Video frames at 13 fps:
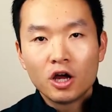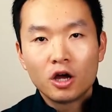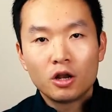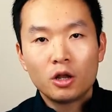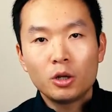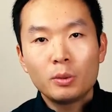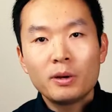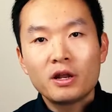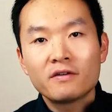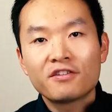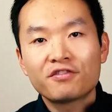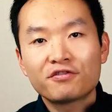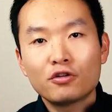a little bit
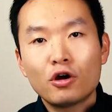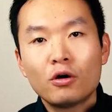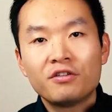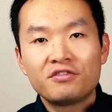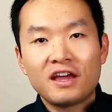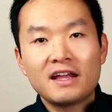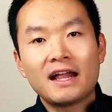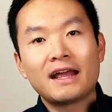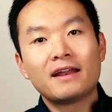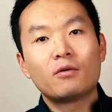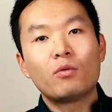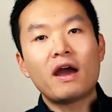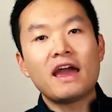of the snow is taken
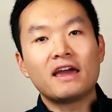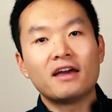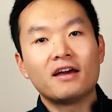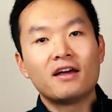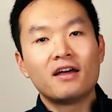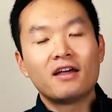away,